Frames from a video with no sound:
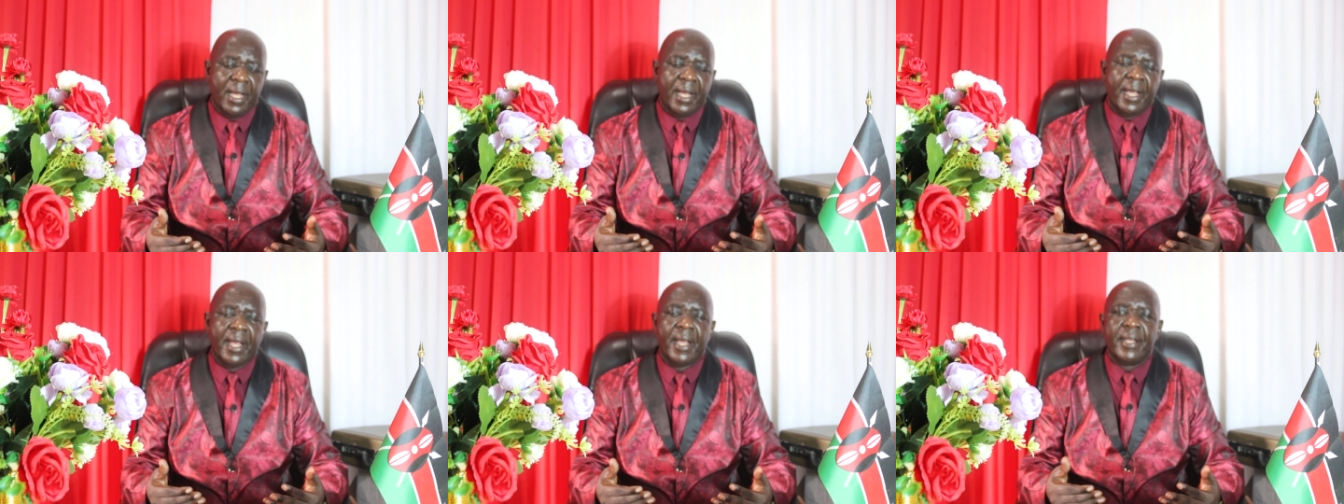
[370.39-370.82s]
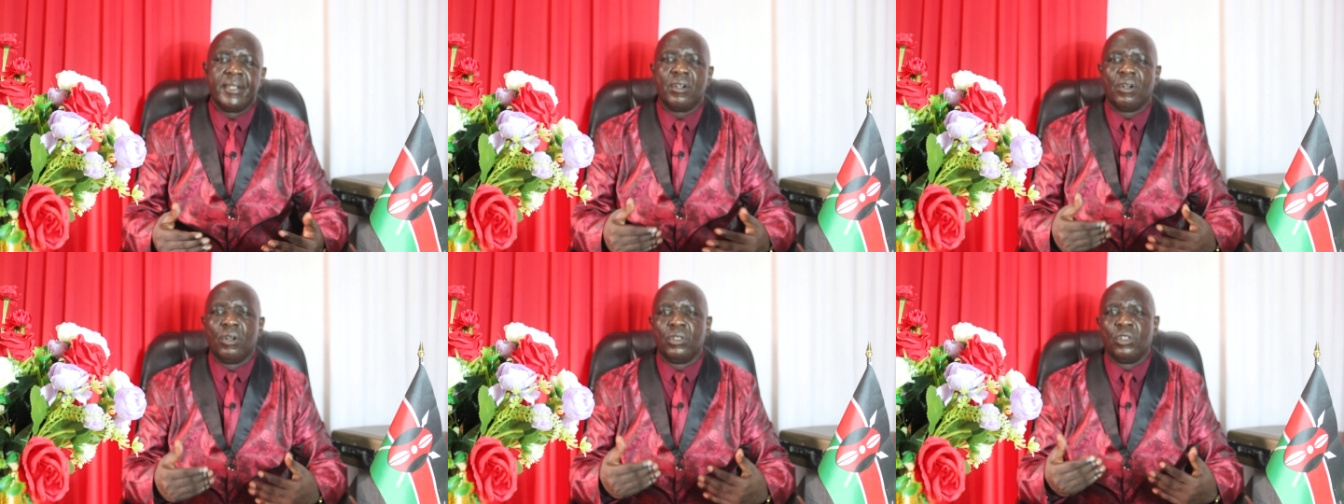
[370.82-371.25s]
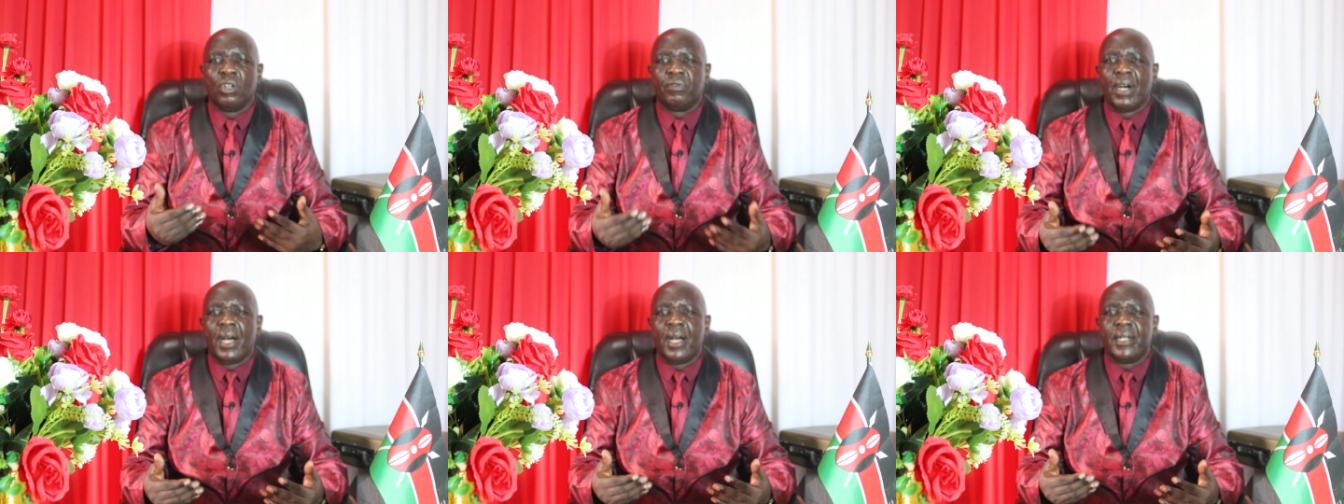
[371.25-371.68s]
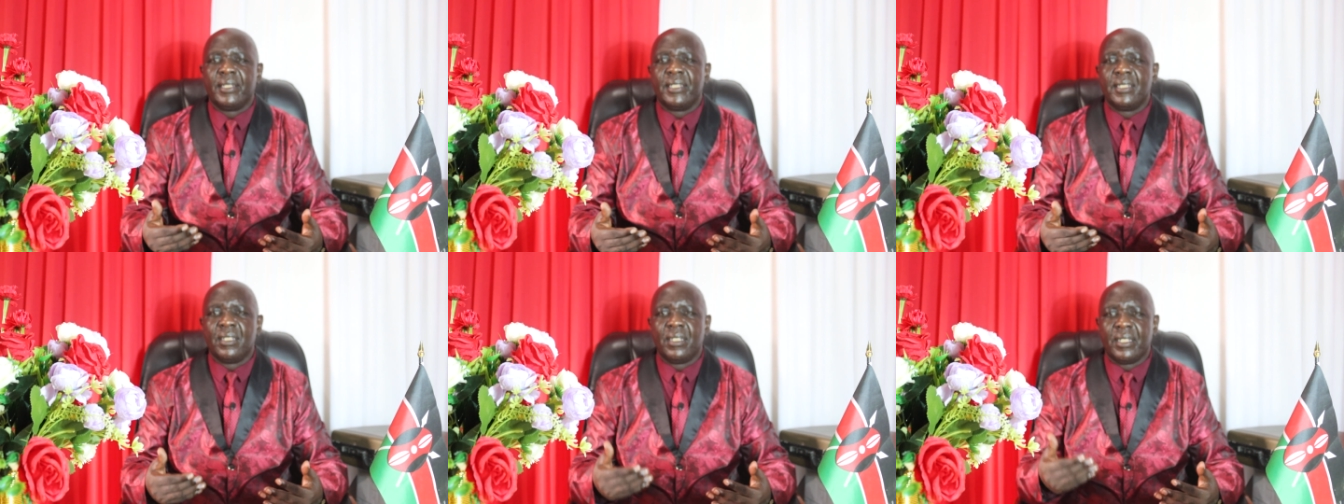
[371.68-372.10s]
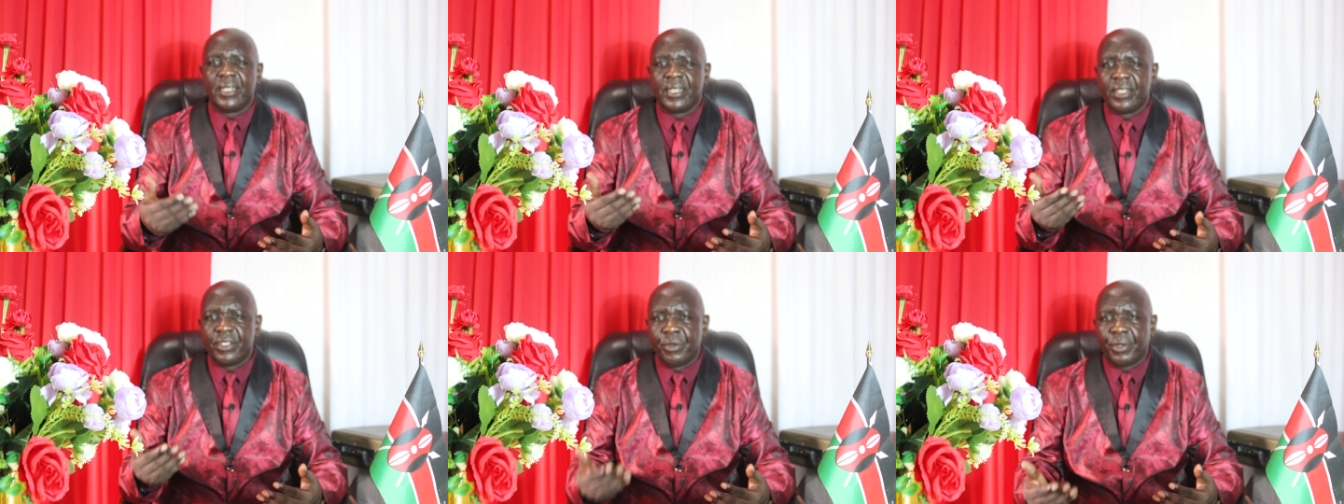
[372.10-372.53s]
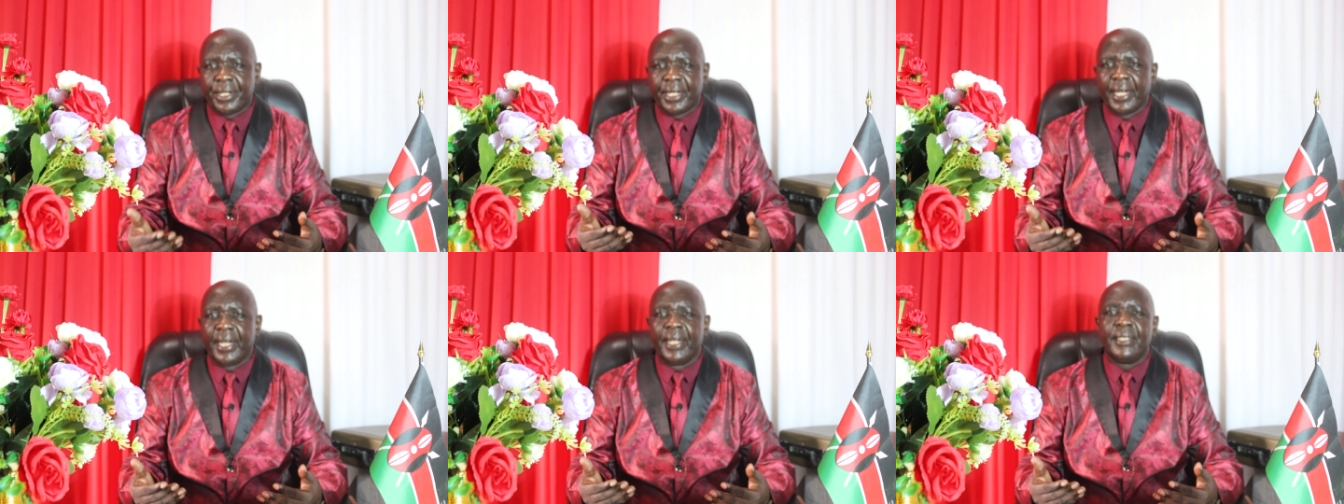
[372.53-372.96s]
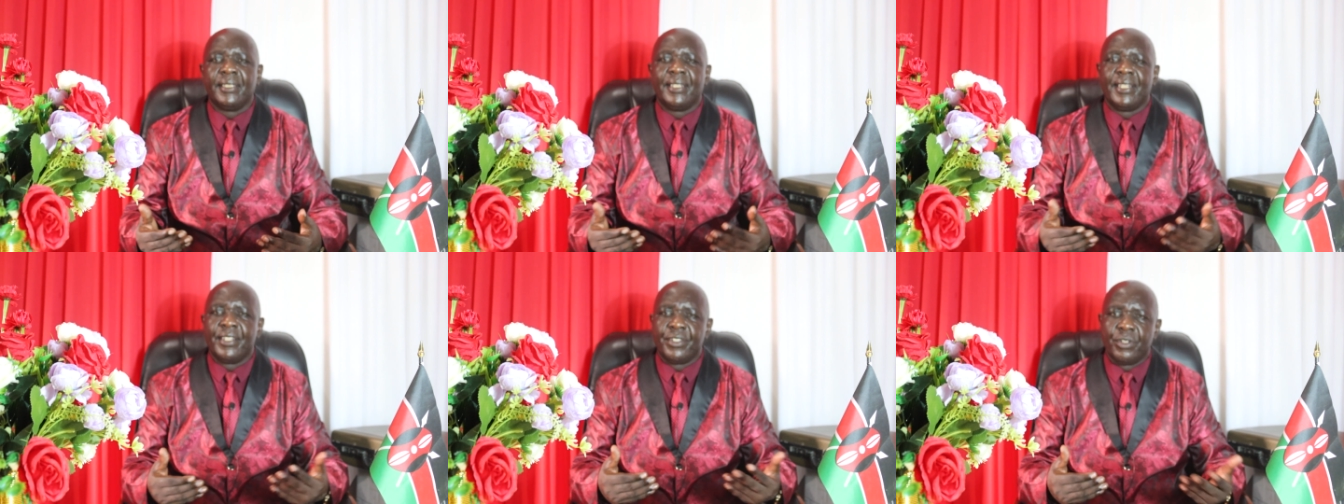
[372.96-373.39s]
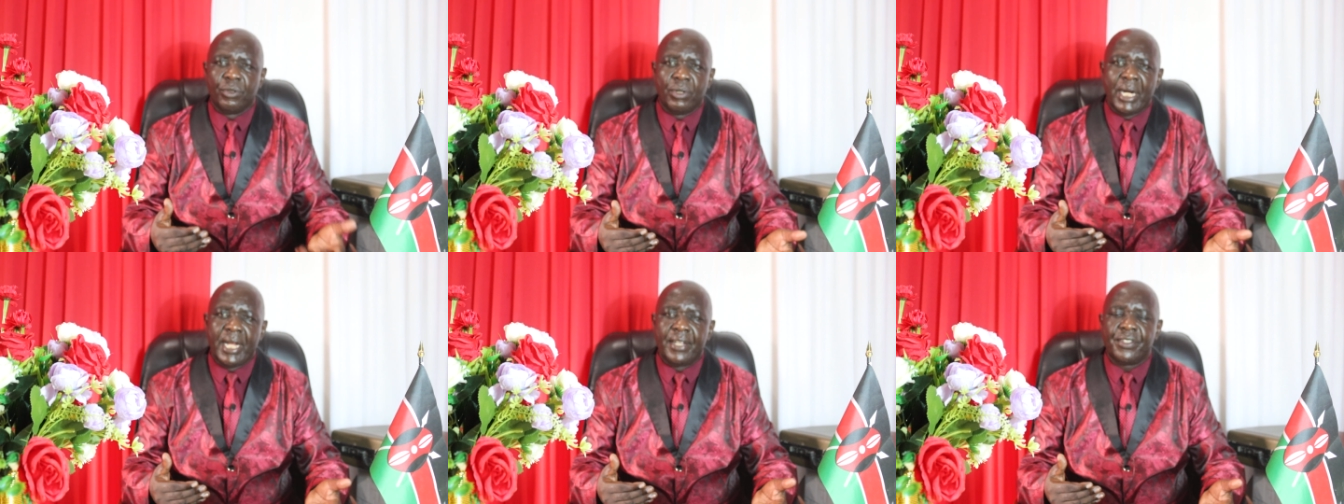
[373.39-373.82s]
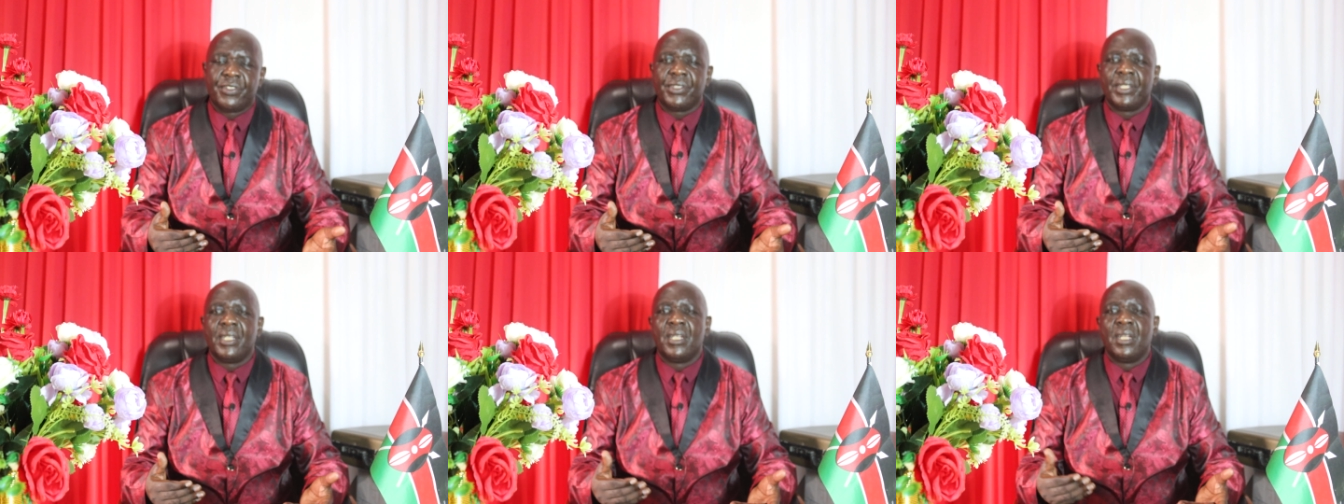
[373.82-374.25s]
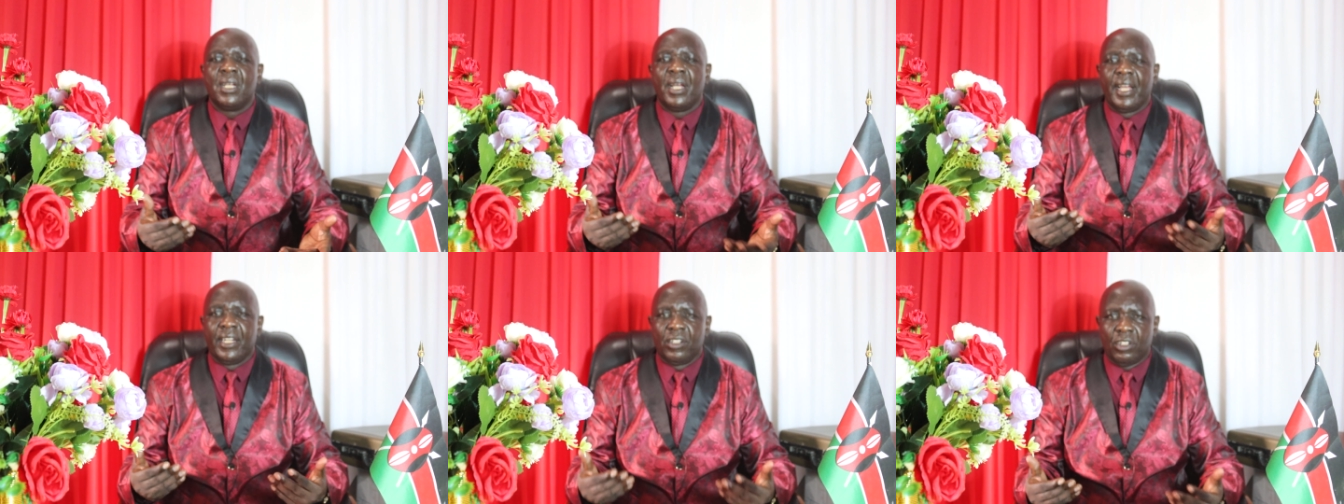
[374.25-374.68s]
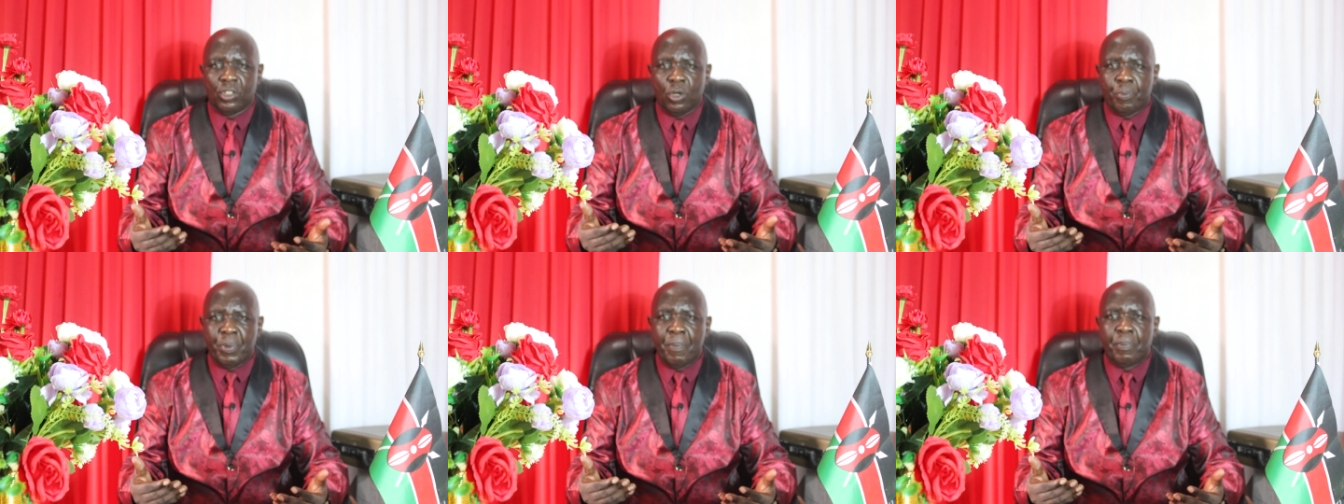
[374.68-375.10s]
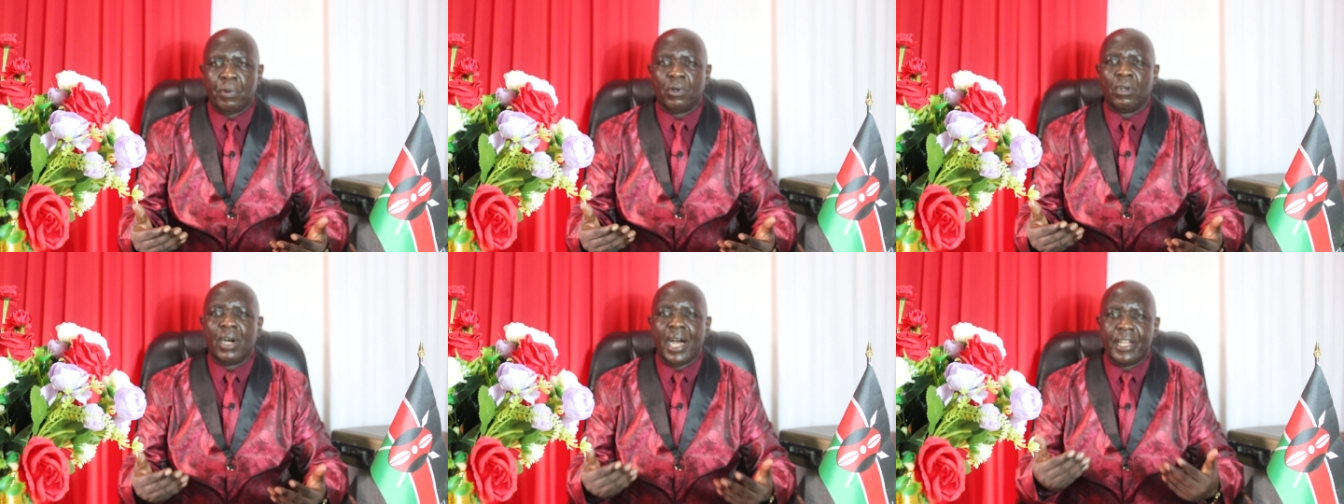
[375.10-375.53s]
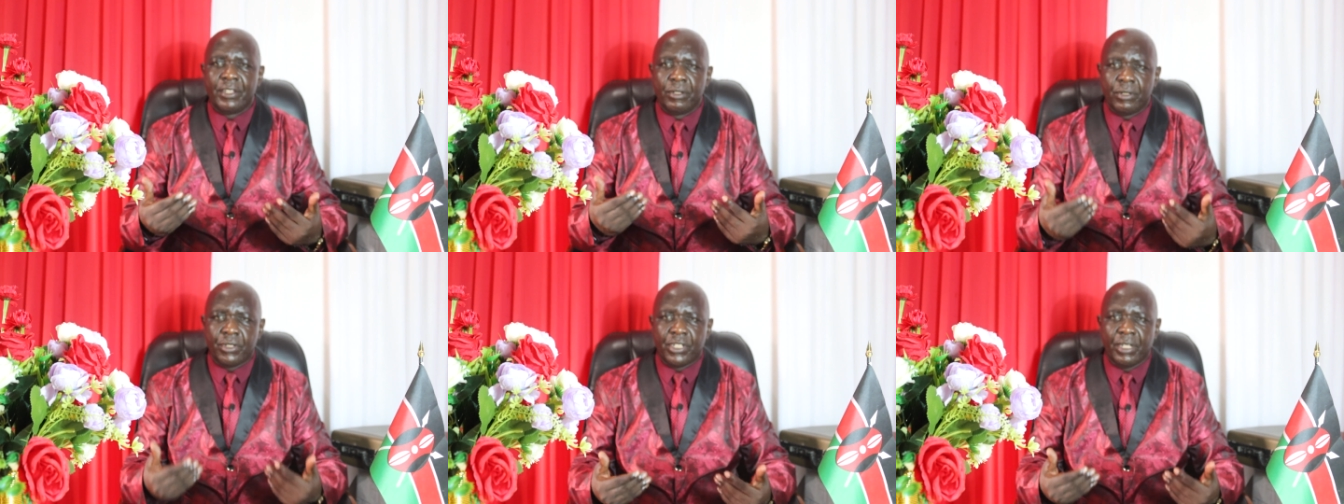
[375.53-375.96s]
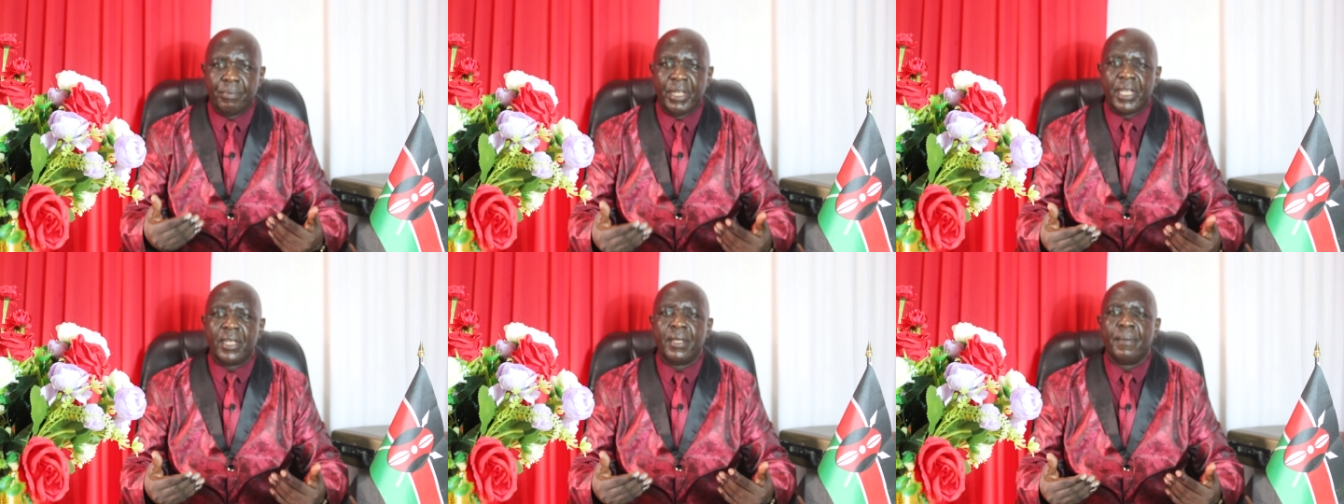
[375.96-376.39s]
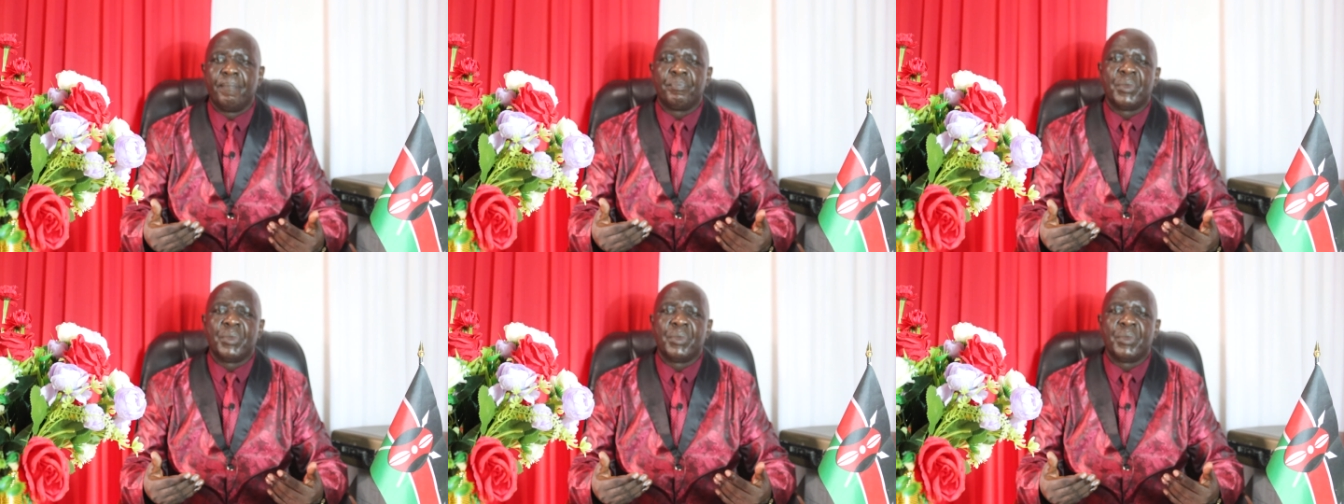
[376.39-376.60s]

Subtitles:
And all over in UK, in US, a lot of people are using me